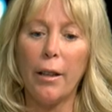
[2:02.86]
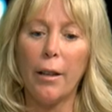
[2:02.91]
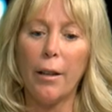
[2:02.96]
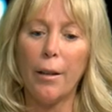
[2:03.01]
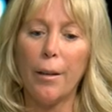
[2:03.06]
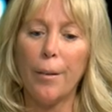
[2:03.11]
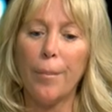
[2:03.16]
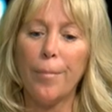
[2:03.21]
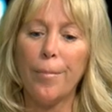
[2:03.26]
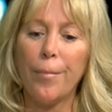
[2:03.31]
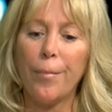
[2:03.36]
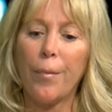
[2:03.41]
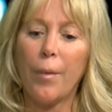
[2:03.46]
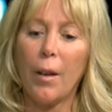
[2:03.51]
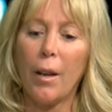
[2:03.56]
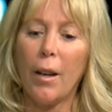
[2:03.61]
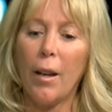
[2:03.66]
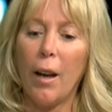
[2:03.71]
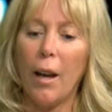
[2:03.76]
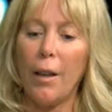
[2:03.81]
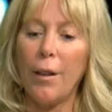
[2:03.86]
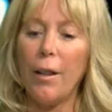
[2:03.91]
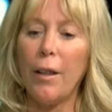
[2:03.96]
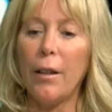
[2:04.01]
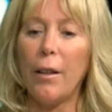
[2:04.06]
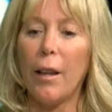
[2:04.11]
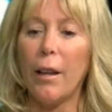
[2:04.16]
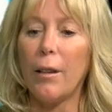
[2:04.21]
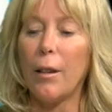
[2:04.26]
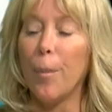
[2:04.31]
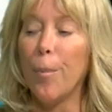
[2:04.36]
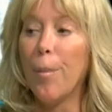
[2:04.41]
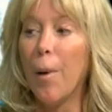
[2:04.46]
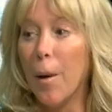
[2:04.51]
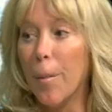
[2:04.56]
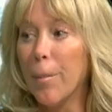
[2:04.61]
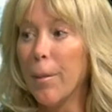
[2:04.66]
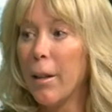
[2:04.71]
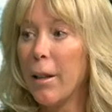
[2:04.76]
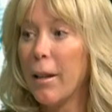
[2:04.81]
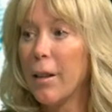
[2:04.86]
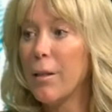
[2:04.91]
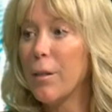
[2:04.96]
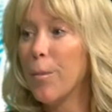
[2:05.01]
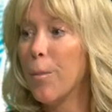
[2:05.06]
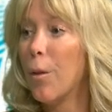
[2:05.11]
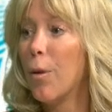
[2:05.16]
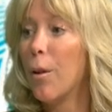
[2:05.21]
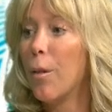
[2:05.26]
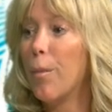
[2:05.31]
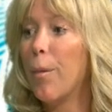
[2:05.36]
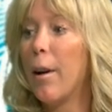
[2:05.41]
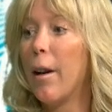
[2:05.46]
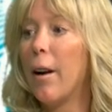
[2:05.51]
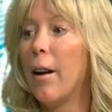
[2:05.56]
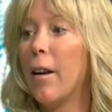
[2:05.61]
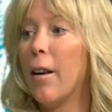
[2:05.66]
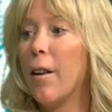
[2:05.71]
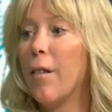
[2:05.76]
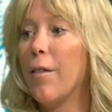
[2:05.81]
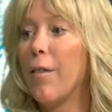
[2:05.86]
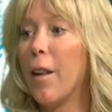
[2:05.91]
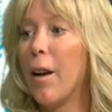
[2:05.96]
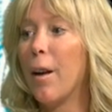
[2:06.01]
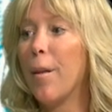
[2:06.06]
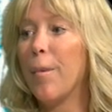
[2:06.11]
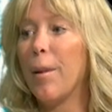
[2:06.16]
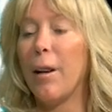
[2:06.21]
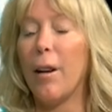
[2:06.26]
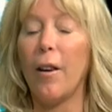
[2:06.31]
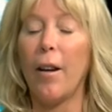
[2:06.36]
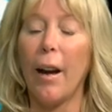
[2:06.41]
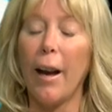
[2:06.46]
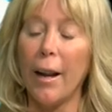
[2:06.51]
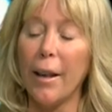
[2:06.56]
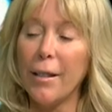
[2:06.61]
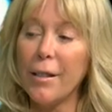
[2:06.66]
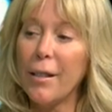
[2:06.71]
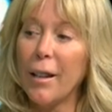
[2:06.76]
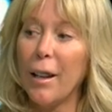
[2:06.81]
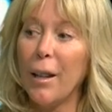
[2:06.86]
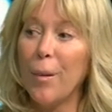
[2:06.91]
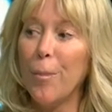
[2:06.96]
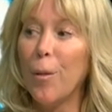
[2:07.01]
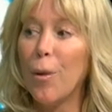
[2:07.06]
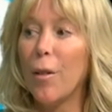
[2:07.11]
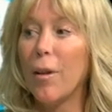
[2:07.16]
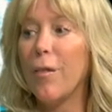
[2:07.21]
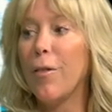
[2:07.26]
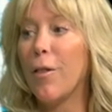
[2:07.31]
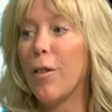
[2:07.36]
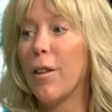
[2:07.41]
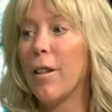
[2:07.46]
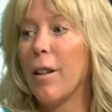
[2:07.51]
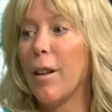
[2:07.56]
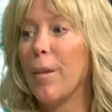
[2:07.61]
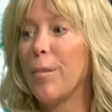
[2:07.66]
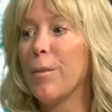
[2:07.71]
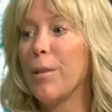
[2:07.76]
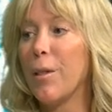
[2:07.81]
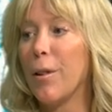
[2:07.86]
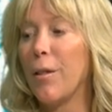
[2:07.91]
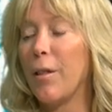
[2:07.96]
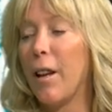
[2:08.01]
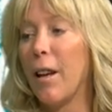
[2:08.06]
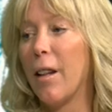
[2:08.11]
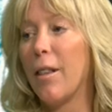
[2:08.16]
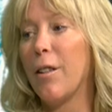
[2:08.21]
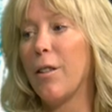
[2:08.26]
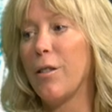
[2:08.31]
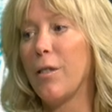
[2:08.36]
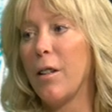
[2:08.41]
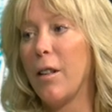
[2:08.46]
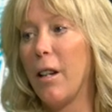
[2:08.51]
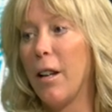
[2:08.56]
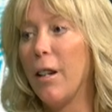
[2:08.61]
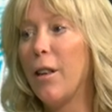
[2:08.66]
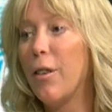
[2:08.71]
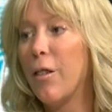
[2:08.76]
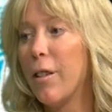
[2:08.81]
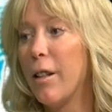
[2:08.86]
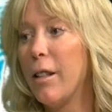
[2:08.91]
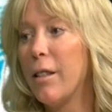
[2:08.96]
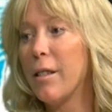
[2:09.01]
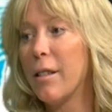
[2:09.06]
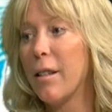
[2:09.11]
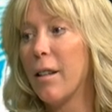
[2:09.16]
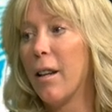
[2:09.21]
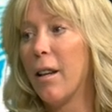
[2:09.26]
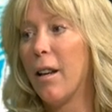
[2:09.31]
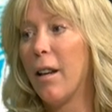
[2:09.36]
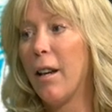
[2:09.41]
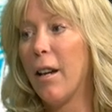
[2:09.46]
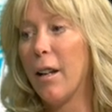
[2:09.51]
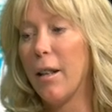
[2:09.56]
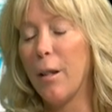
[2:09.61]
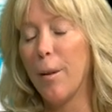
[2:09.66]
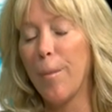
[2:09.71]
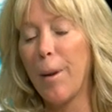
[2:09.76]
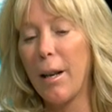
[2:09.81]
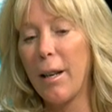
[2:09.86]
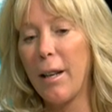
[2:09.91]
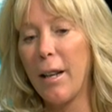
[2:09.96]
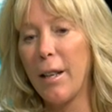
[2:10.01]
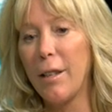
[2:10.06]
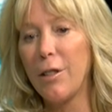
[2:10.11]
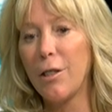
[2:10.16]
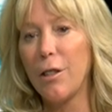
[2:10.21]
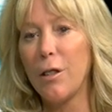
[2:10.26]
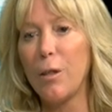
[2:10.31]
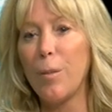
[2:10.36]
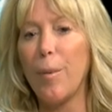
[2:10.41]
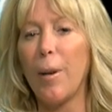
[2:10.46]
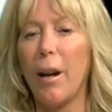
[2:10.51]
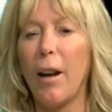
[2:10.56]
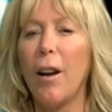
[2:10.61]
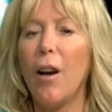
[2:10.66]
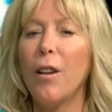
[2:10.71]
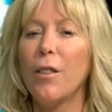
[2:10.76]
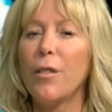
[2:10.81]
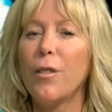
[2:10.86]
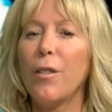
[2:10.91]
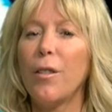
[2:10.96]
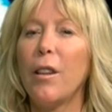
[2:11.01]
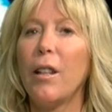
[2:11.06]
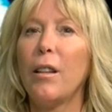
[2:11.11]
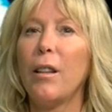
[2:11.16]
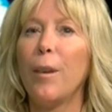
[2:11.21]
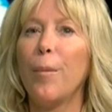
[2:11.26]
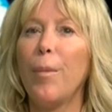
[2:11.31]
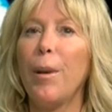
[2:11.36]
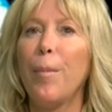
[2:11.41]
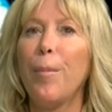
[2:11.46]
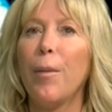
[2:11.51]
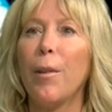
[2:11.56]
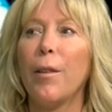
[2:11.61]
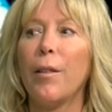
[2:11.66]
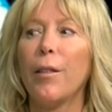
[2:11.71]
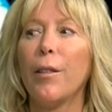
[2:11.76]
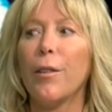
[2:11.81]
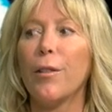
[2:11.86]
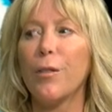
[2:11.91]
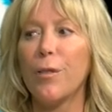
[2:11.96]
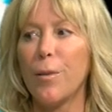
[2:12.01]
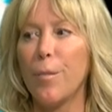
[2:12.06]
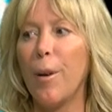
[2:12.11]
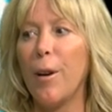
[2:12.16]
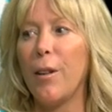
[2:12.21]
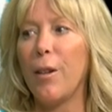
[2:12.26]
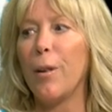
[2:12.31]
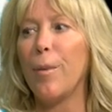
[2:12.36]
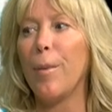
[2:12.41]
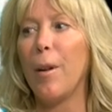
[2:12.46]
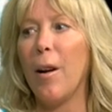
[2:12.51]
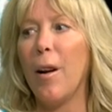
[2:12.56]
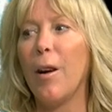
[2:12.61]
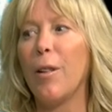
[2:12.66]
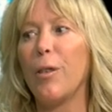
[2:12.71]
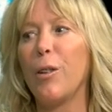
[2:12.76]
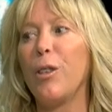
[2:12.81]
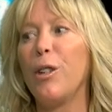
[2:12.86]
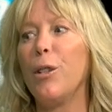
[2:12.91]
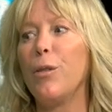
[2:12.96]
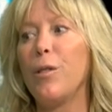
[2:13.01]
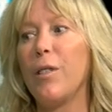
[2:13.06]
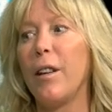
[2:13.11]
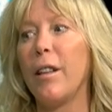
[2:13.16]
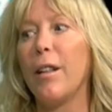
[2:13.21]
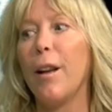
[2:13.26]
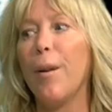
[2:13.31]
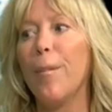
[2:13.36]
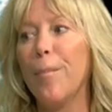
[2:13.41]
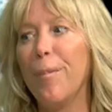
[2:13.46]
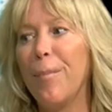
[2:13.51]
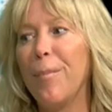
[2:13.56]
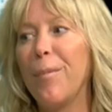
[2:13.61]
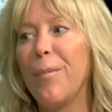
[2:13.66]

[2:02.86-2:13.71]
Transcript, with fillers: Um, I think that the public is more aware of them and are asking more for them. So yeah, there's an increase in the medications, but I also think that people are a little smarter about how they're using them.